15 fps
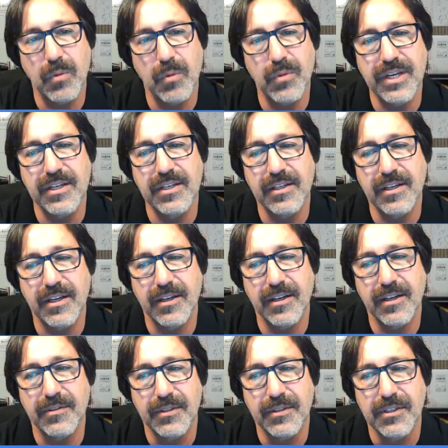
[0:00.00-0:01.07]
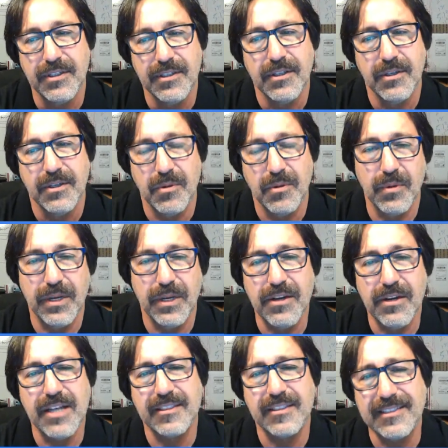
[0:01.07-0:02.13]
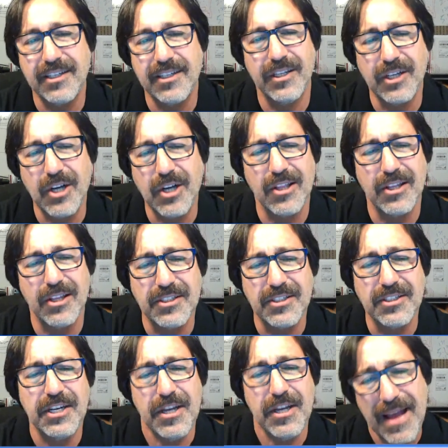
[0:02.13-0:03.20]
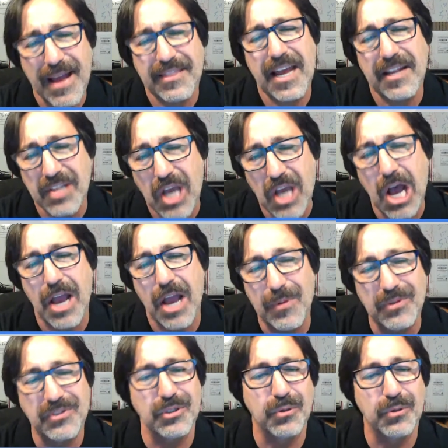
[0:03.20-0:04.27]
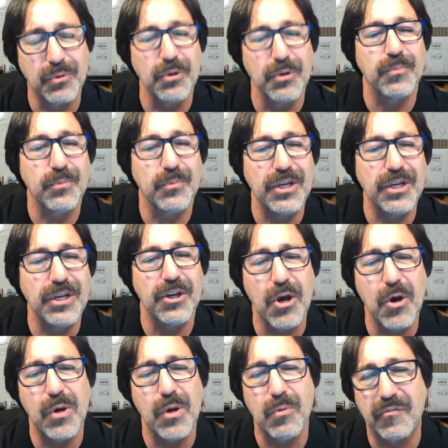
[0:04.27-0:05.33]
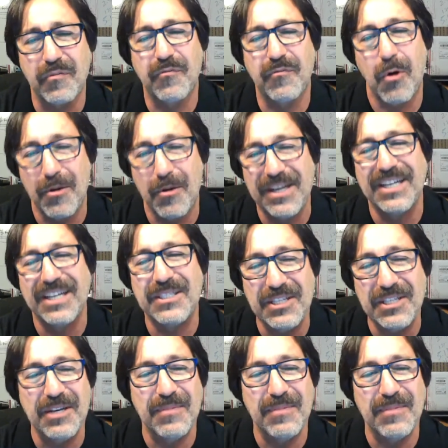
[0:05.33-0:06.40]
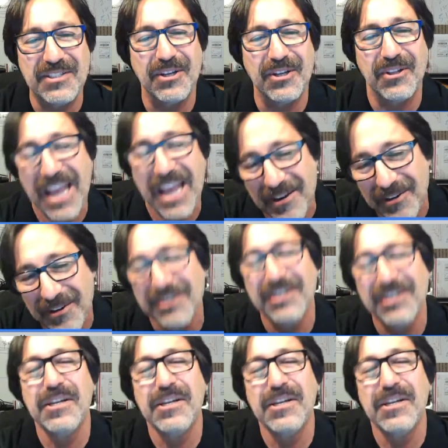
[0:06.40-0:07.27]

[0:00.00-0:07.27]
when we didn't necessarily call it a team at that time. It was a group. We didn't know we were forming a team until later.